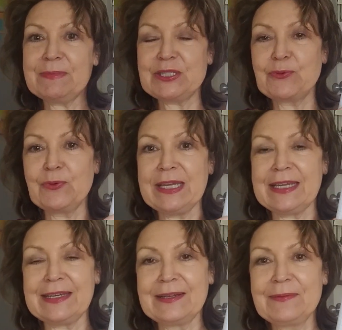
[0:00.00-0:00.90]

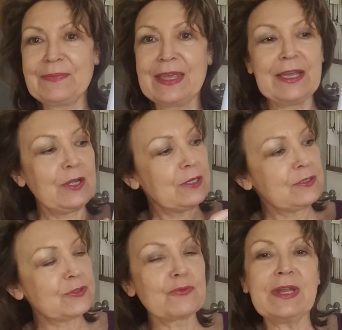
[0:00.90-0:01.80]
between.
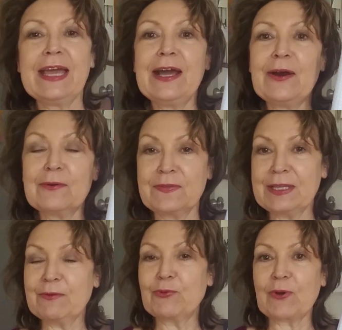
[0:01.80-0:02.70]
So now think
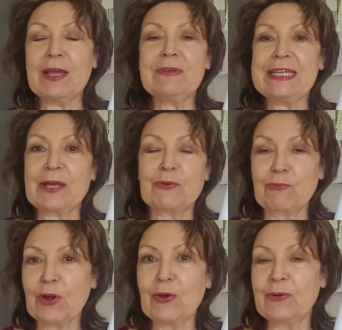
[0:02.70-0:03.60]
of driving down a
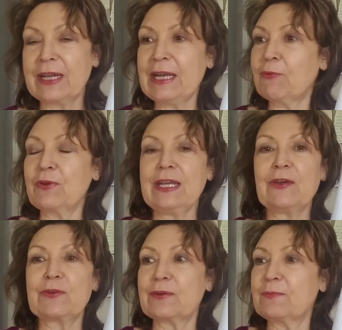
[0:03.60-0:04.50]
road and every
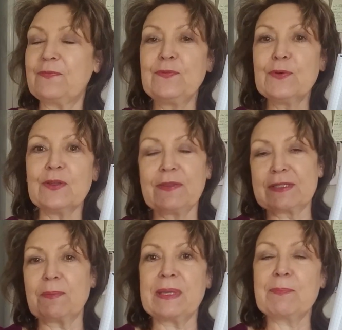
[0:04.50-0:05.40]
other foot there's
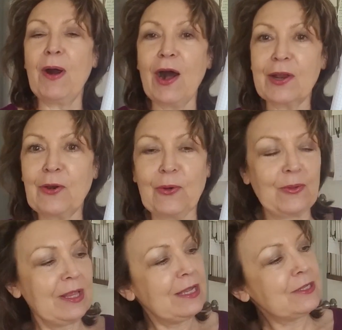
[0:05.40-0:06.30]
a big
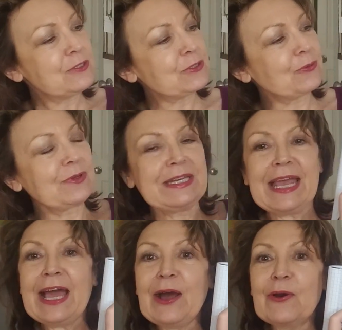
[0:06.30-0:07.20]
pothole. So
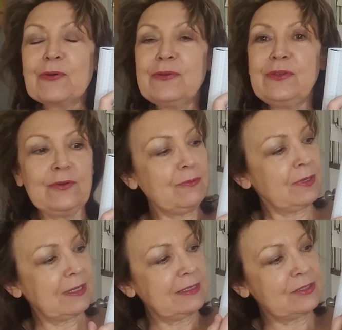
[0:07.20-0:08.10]
now you
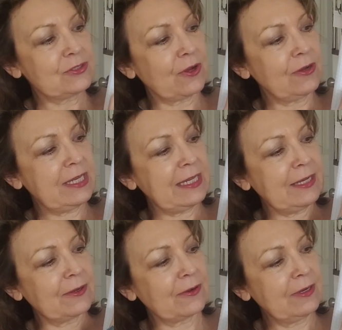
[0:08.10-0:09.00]
start
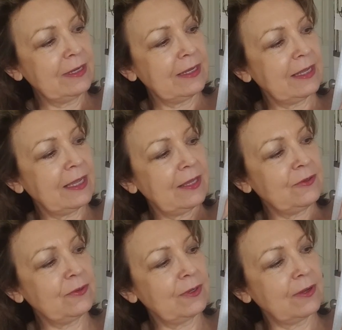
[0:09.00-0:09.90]
here and
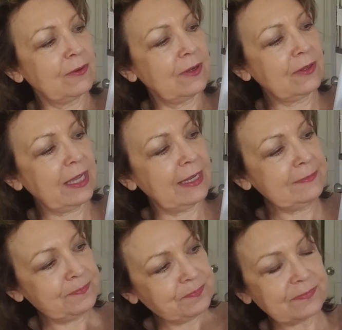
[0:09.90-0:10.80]
you go, okay,